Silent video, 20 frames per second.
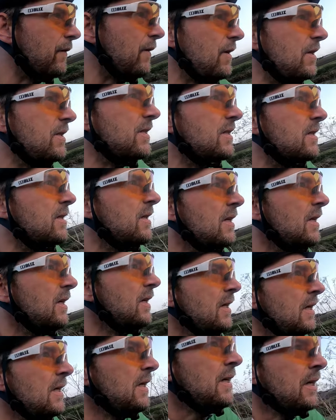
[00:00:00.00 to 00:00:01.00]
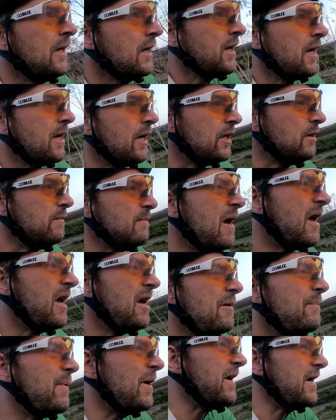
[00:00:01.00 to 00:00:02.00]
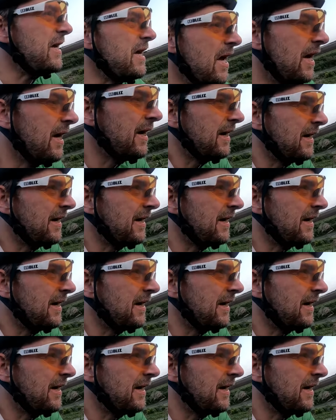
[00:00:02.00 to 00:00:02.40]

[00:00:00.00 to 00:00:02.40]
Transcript: first. You may be